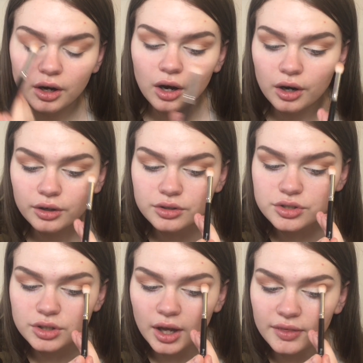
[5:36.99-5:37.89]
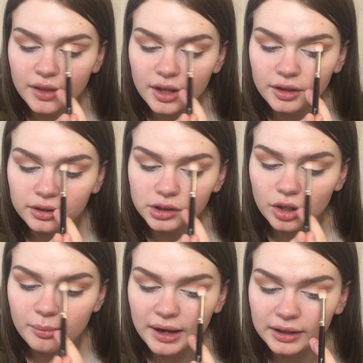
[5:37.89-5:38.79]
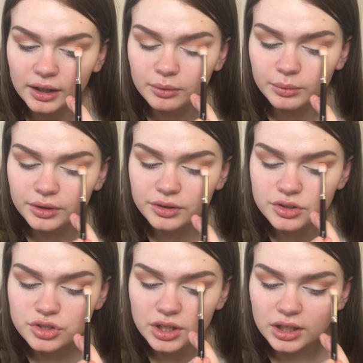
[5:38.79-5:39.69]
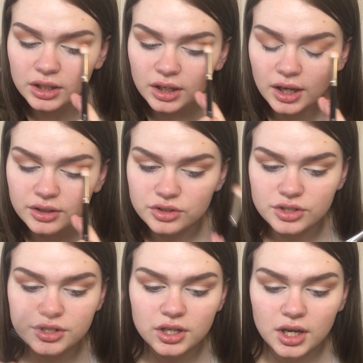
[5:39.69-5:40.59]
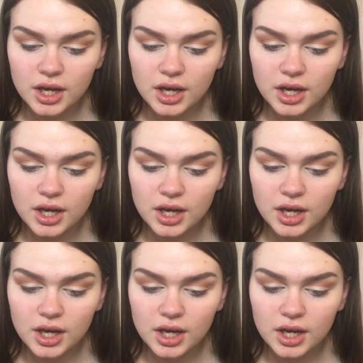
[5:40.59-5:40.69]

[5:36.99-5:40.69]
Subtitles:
harsh, and then go back in with the shade and just